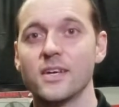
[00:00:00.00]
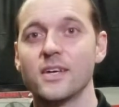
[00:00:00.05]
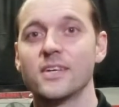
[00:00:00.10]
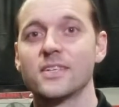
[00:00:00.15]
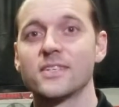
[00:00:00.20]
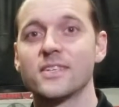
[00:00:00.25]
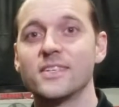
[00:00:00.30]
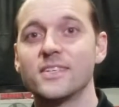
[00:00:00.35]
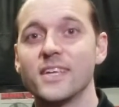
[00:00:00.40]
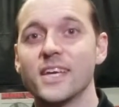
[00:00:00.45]

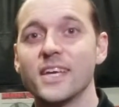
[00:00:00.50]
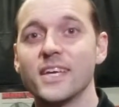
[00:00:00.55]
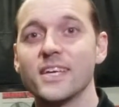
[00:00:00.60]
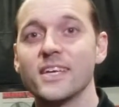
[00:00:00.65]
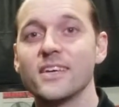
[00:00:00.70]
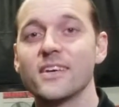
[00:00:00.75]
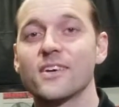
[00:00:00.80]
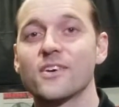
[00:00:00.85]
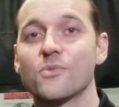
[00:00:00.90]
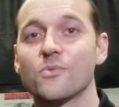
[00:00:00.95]
Today,
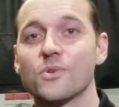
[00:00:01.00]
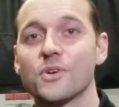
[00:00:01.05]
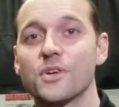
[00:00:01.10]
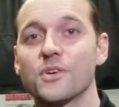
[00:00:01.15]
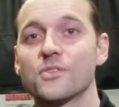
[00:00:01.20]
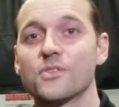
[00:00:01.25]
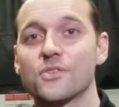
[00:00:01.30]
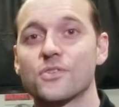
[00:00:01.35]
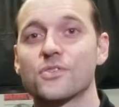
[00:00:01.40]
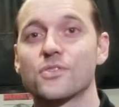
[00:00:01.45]
we're here
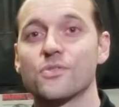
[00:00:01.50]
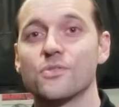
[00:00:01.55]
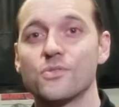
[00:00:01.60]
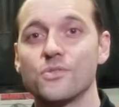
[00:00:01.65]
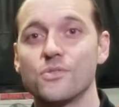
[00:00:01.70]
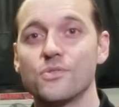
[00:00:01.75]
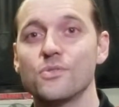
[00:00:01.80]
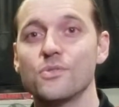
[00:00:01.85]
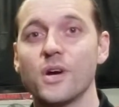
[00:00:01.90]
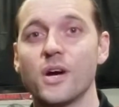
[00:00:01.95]
to show
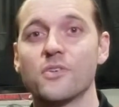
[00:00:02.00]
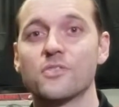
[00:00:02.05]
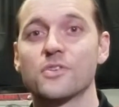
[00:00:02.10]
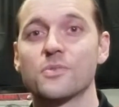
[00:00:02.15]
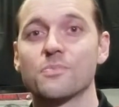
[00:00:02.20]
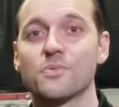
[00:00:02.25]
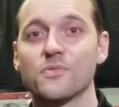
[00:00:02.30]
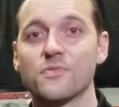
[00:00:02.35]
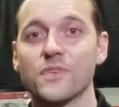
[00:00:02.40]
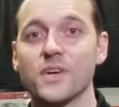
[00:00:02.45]
you how to
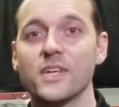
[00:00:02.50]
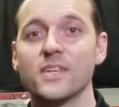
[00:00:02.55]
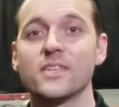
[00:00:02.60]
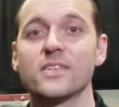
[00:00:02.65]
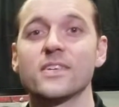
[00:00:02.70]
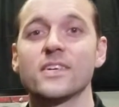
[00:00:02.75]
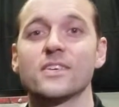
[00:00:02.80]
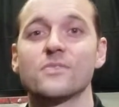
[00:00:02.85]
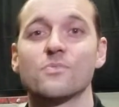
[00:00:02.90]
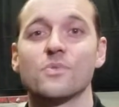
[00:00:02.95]
prevent
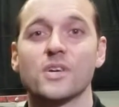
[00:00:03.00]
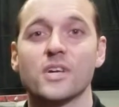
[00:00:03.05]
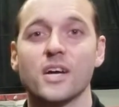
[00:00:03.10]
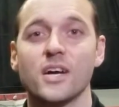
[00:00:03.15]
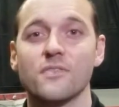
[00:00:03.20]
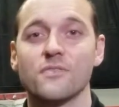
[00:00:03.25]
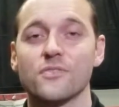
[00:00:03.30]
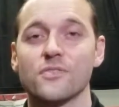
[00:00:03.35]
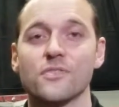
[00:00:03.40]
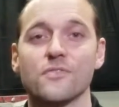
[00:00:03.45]
and
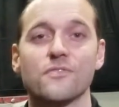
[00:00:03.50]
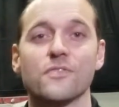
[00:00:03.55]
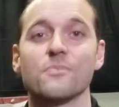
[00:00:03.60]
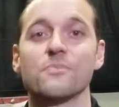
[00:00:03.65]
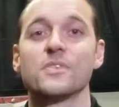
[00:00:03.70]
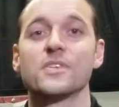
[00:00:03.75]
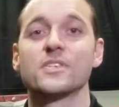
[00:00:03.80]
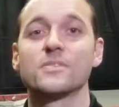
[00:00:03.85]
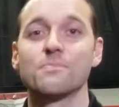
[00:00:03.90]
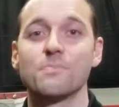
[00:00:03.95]
recover from
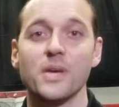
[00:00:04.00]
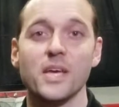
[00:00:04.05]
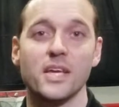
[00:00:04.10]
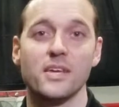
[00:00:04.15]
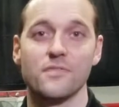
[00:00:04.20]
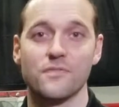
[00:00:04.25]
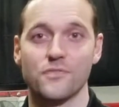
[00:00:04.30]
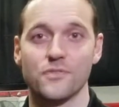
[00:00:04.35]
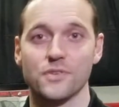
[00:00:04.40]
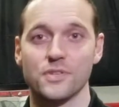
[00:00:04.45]
this
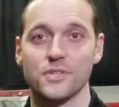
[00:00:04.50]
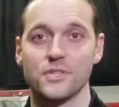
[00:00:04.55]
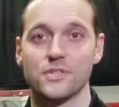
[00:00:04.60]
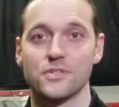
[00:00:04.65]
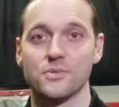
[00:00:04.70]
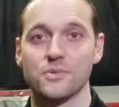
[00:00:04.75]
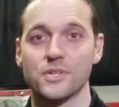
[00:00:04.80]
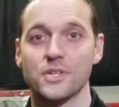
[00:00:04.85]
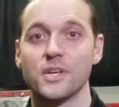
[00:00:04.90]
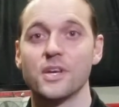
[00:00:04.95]
painful
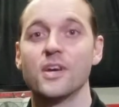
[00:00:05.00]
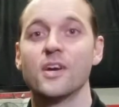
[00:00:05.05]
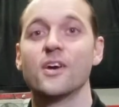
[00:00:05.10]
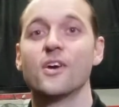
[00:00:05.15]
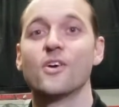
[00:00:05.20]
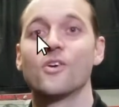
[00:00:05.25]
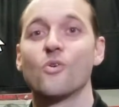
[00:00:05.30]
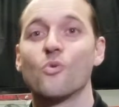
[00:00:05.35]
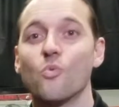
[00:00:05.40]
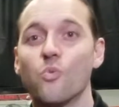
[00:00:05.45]
injury.
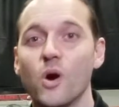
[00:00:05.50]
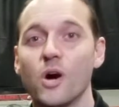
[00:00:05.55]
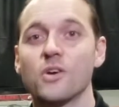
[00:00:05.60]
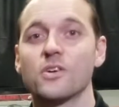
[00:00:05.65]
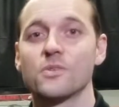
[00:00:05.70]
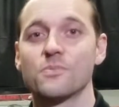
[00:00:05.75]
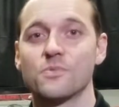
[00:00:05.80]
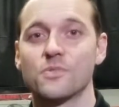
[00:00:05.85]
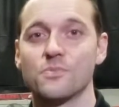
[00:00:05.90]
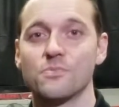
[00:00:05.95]

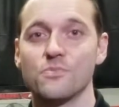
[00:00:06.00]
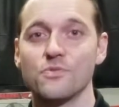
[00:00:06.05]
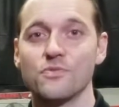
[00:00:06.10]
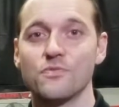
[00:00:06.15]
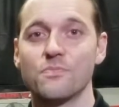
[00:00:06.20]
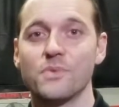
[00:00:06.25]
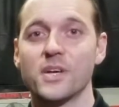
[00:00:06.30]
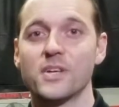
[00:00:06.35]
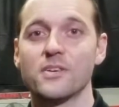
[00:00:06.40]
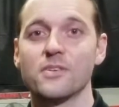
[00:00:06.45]
Welcome to Move
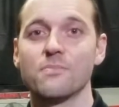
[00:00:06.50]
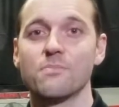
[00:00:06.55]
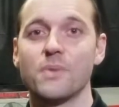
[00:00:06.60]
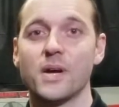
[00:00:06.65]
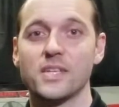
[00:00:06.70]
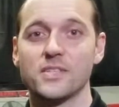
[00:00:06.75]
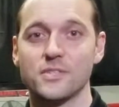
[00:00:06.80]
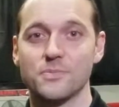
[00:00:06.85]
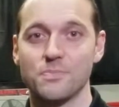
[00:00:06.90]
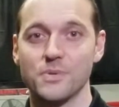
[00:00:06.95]
Better by
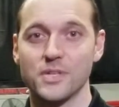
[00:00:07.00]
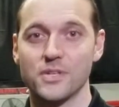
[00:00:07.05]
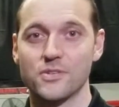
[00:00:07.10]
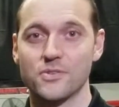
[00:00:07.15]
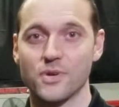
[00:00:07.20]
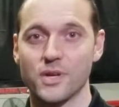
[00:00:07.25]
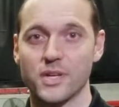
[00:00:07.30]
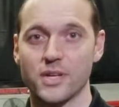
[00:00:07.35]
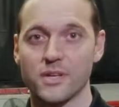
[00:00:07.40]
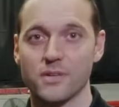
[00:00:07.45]
Speed
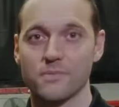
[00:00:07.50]
Training.